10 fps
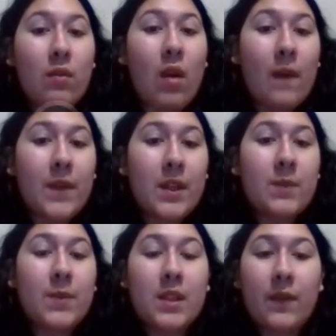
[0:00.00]
obvious
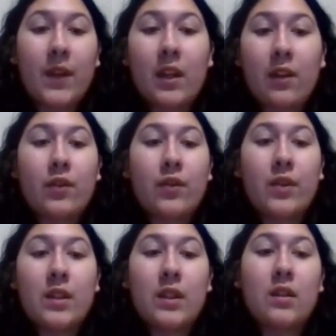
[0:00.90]
specific
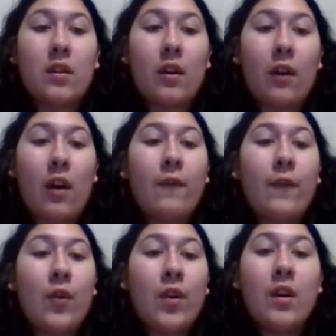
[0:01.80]
characteristic to look out
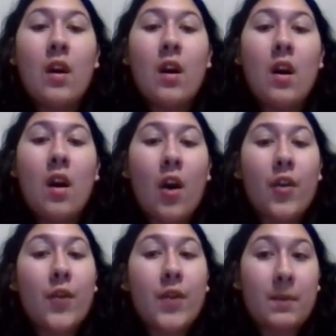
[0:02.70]
for
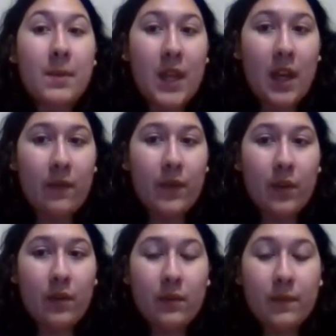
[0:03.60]
other than
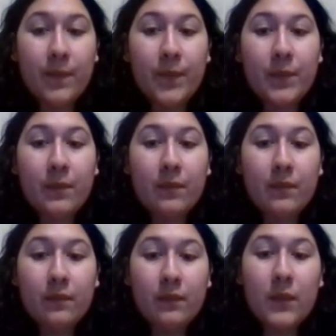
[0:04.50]
behavior.
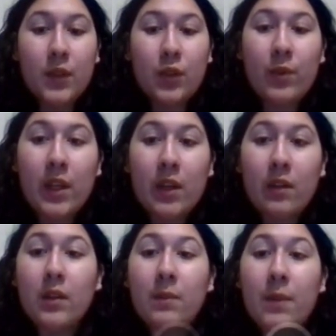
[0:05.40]
So right here
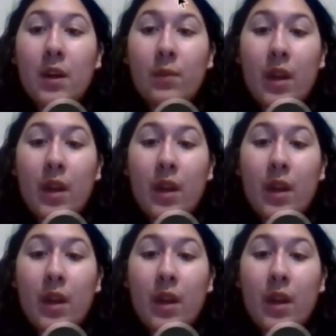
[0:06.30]
in the bottom we